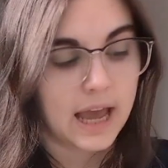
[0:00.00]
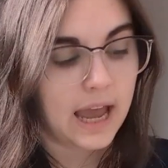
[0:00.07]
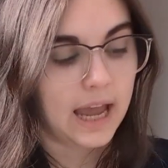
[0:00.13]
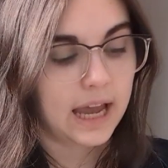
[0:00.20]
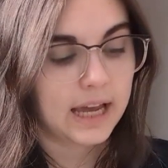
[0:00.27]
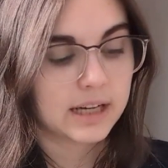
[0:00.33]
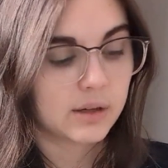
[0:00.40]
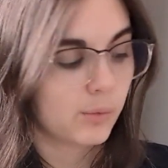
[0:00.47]

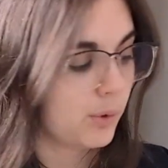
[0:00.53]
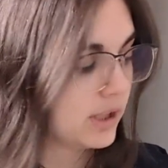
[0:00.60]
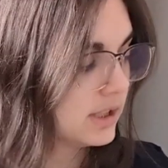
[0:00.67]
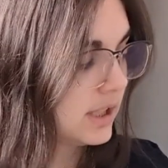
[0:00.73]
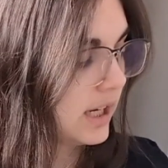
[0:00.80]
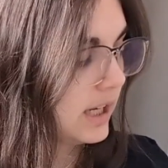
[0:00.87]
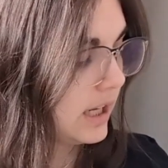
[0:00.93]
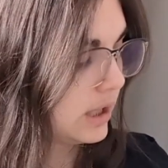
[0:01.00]
And
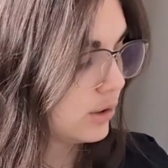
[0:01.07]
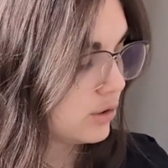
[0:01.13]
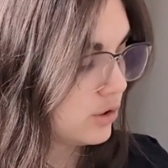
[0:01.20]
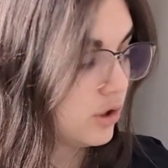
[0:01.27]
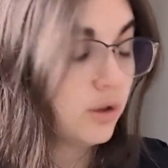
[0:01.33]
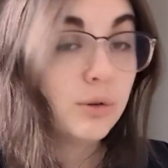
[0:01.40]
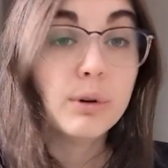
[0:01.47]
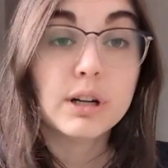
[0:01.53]
once I get
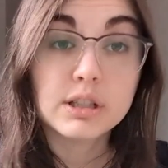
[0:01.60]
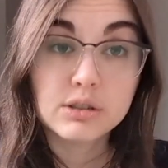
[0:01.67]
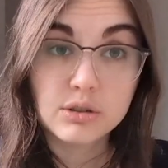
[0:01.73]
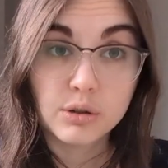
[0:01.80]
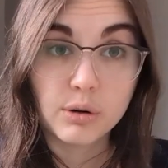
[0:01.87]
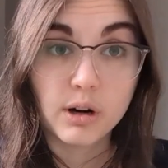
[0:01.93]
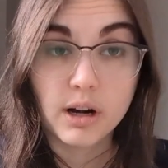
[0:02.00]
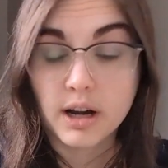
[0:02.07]
to a
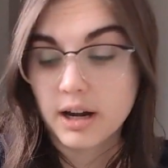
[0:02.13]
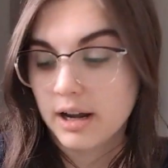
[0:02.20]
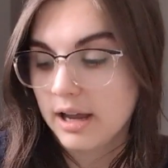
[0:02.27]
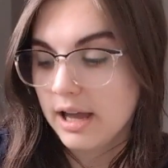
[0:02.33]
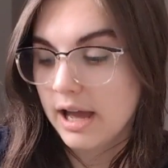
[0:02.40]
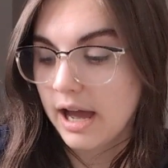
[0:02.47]
door,